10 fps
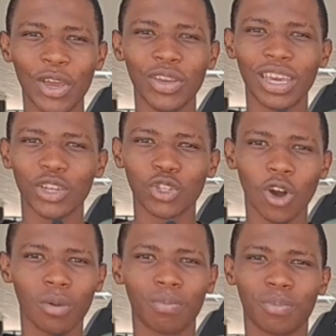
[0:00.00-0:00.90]
You get
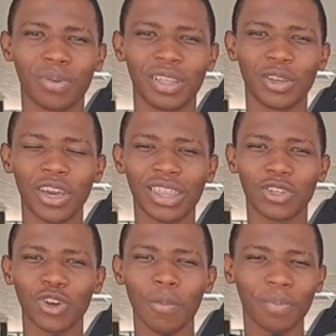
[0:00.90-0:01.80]
the
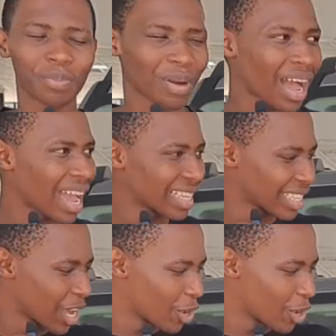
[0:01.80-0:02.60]
top price,